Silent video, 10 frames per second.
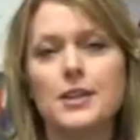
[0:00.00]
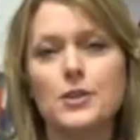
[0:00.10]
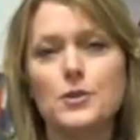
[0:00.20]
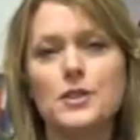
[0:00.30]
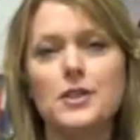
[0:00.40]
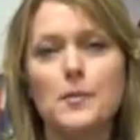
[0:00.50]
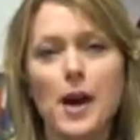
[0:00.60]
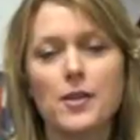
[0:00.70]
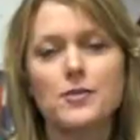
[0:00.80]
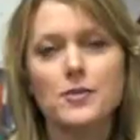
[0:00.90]
Using the
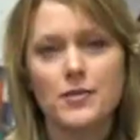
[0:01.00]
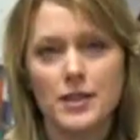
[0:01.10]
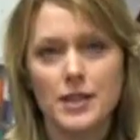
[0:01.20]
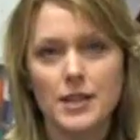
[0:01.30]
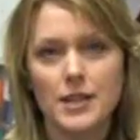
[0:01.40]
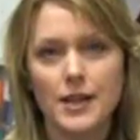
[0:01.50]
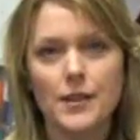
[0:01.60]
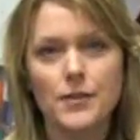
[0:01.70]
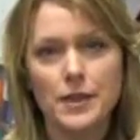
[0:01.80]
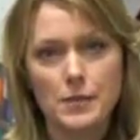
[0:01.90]
patterns of thinking
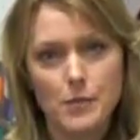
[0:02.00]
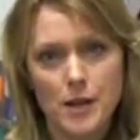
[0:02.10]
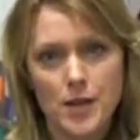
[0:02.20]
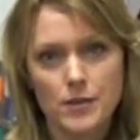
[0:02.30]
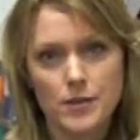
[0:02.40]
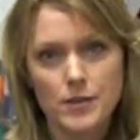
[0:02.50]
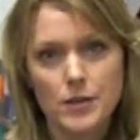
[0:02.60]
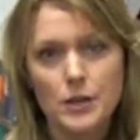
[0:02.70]
and think blocks,